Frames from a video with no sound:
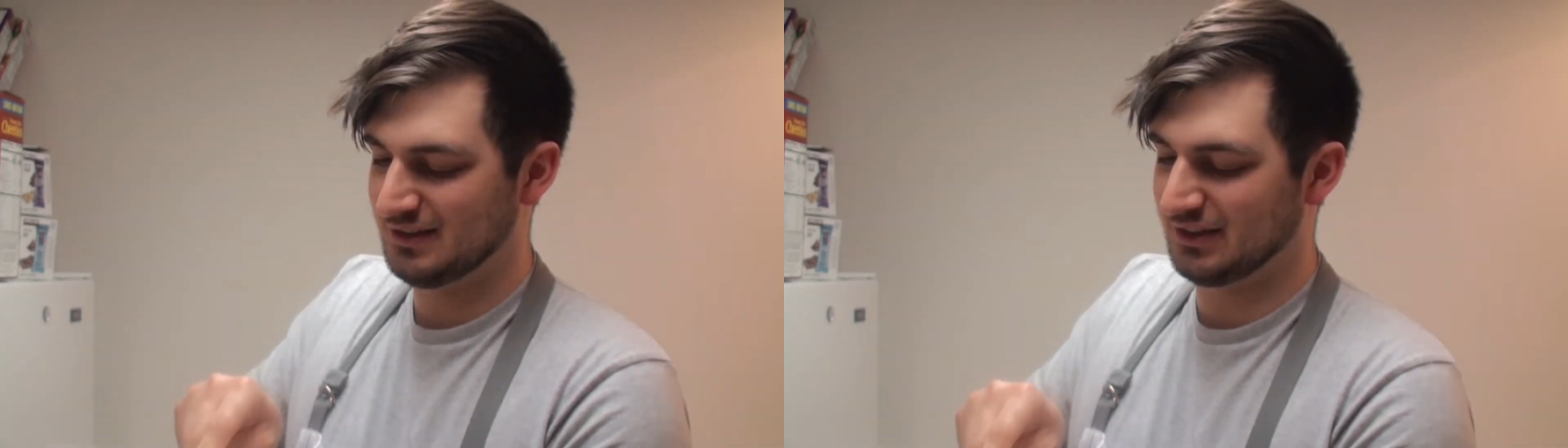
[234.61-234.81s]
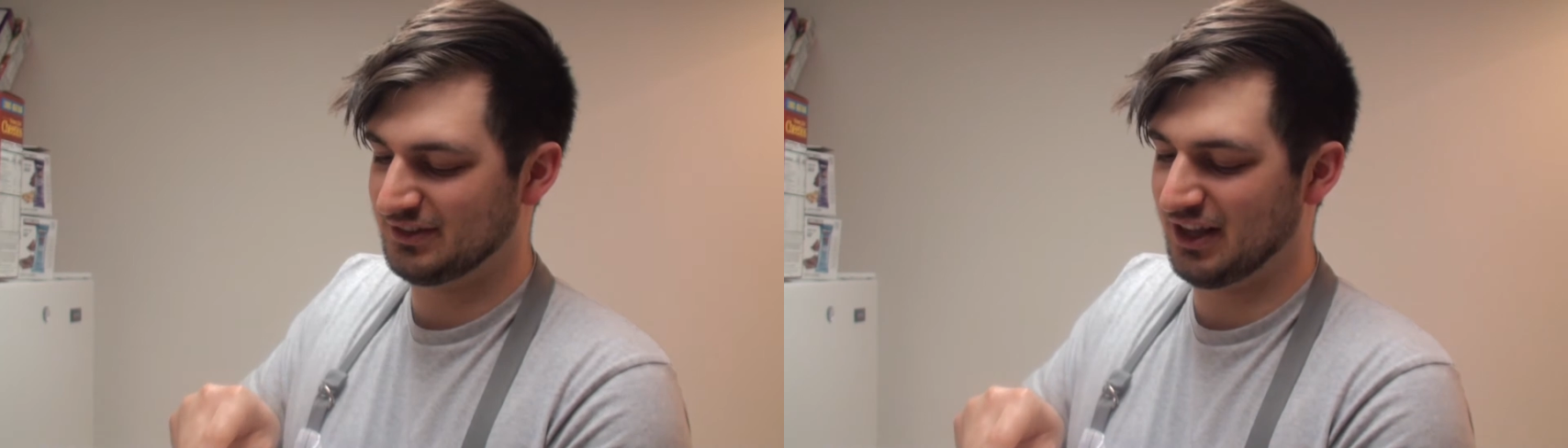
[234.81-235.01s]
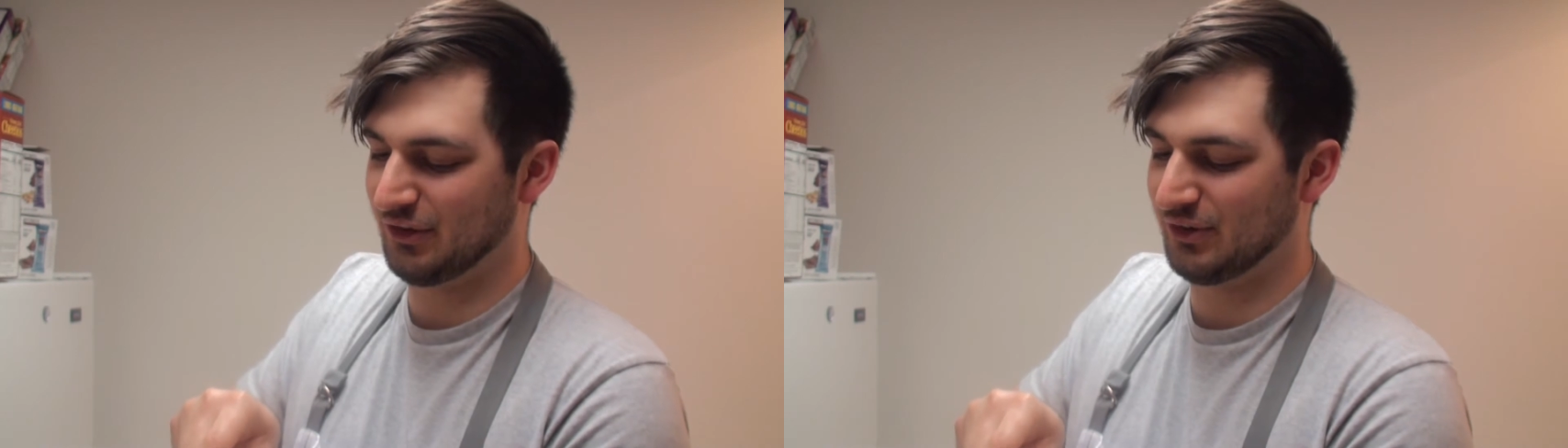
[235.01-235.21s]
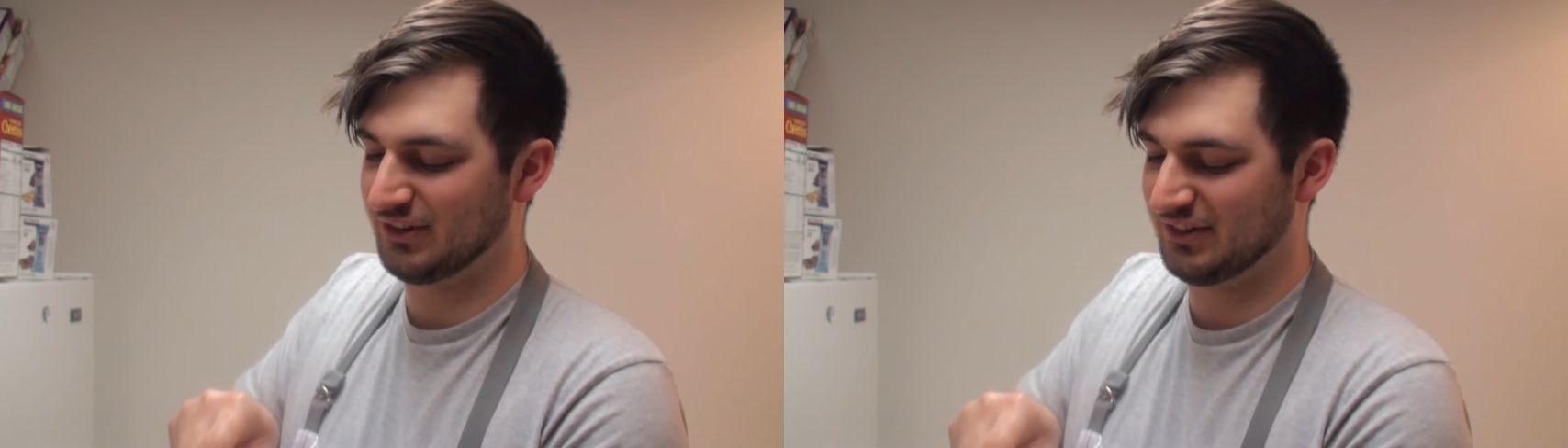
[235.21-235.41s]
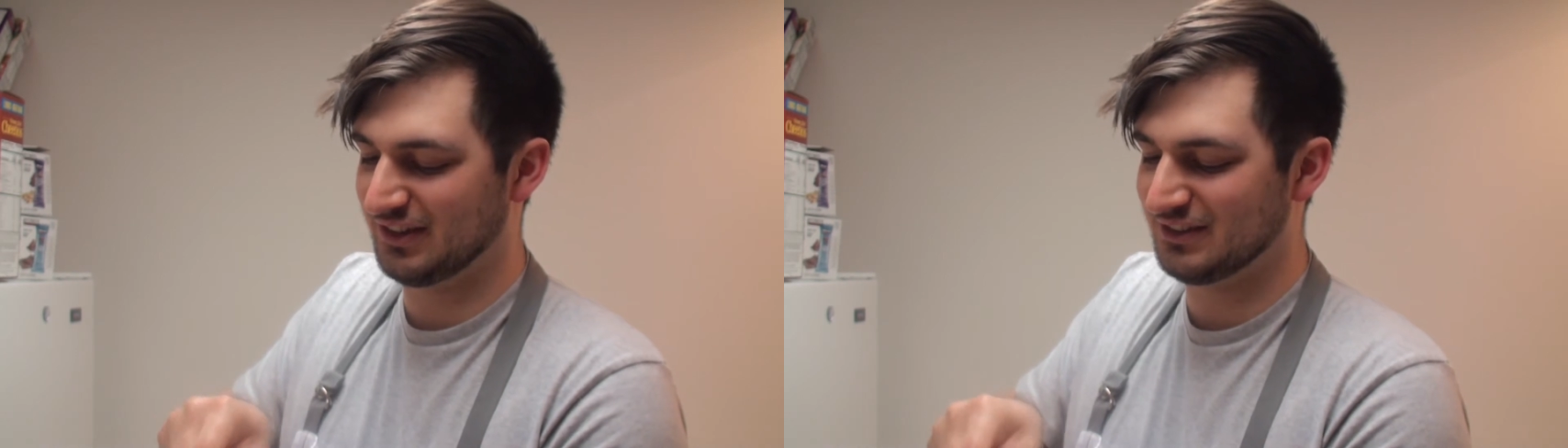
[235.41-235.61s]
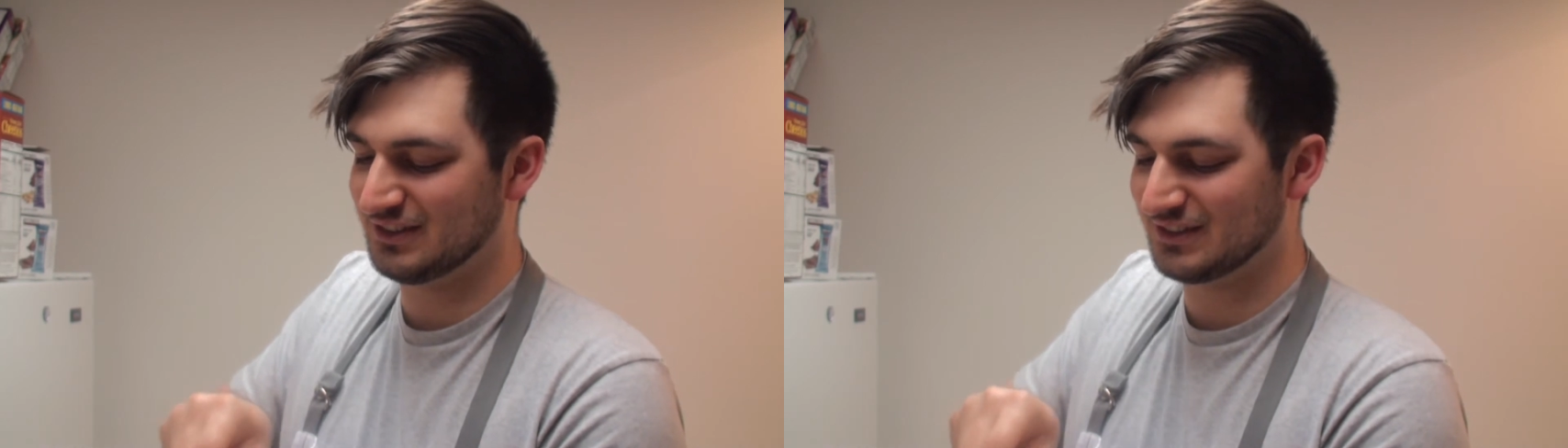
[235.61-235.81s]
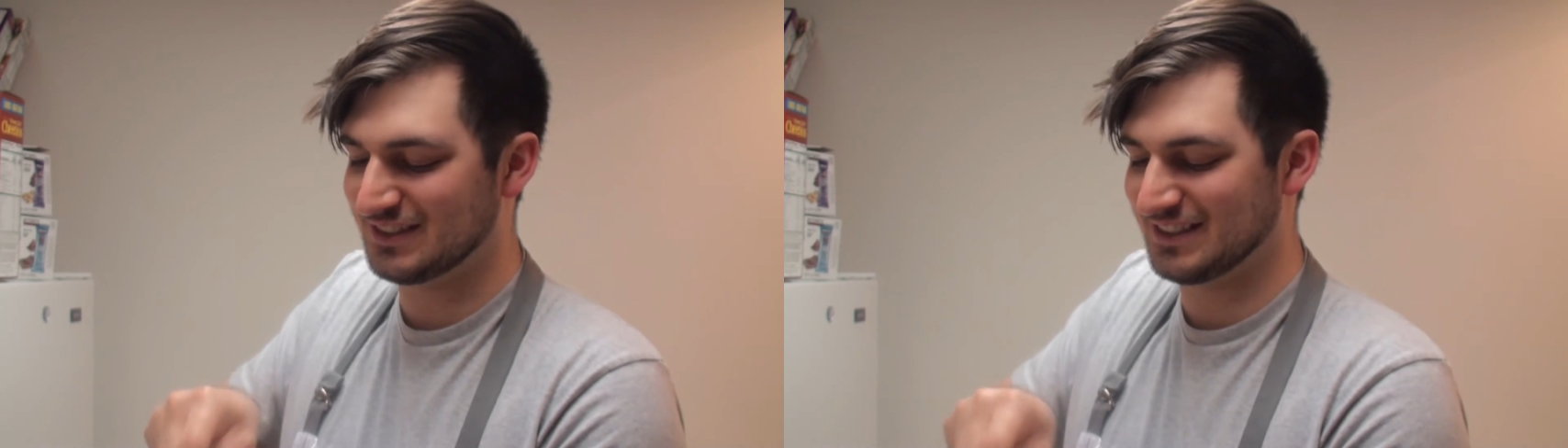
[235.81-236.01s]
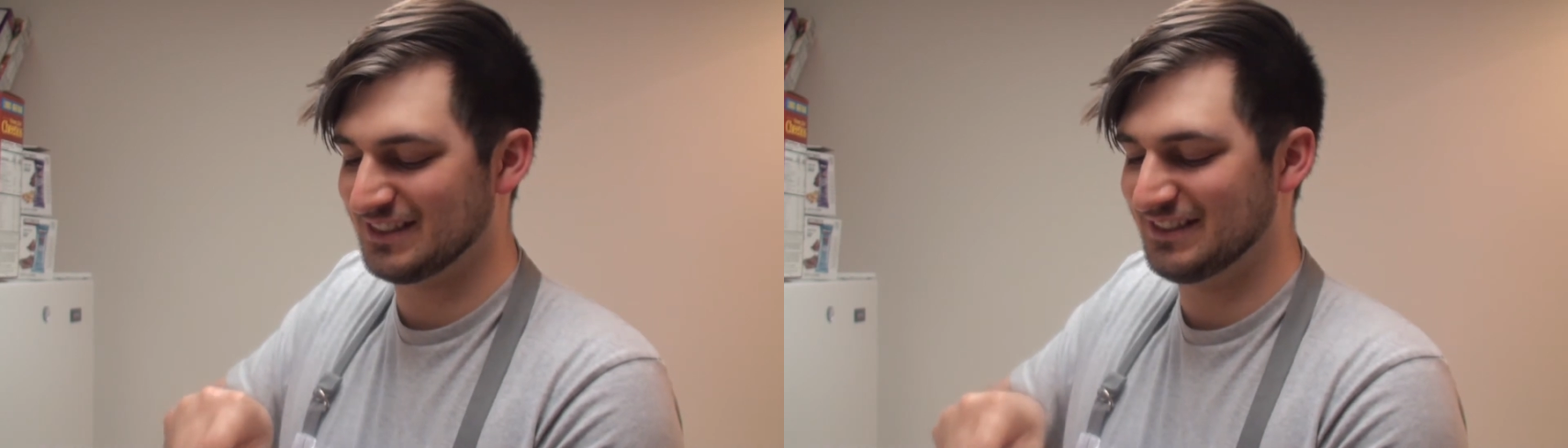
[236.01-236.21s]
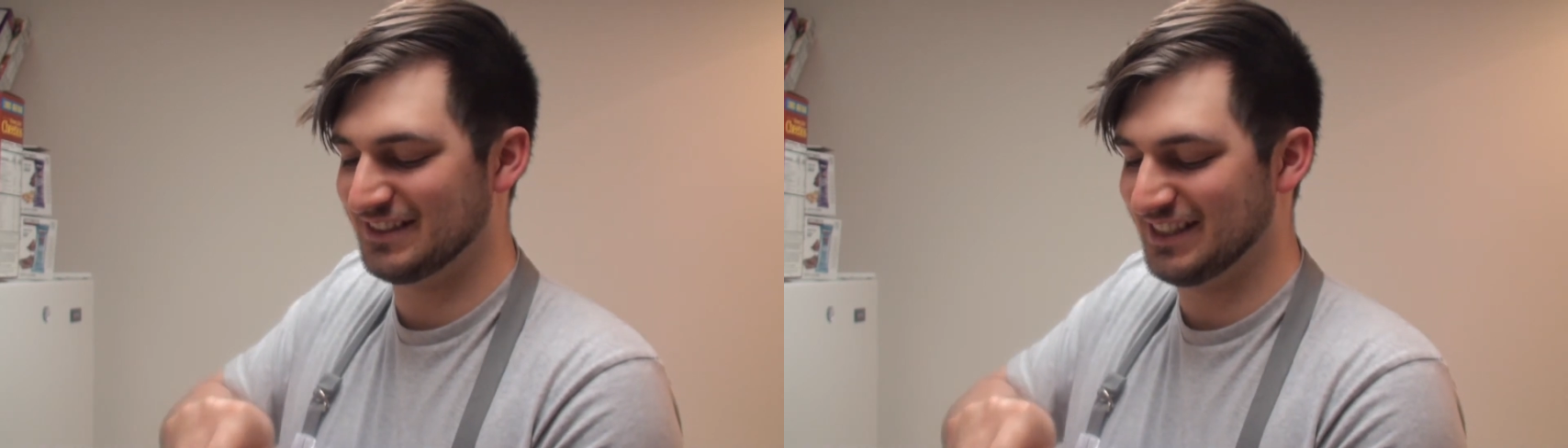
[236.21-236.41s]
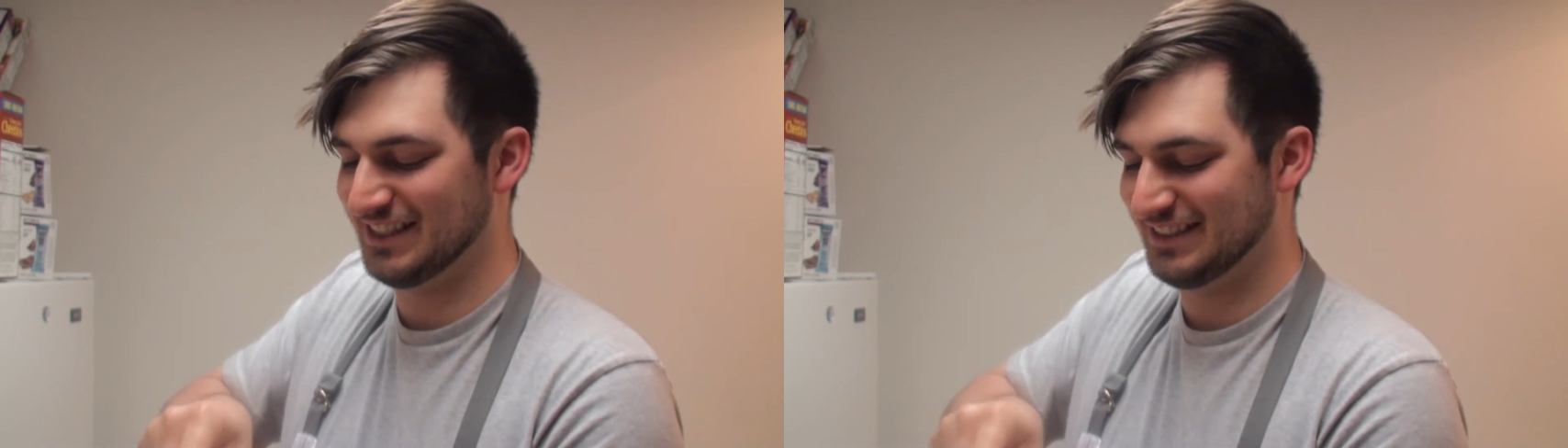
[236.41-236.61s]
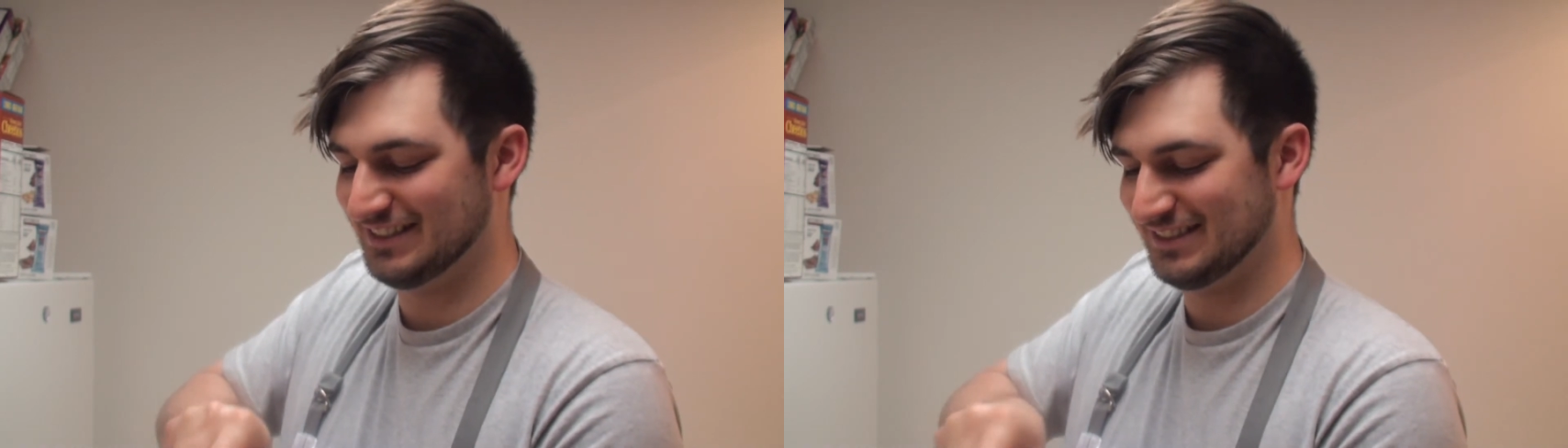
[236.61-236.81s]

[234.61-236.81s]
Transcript: The celery is still a little crunchy.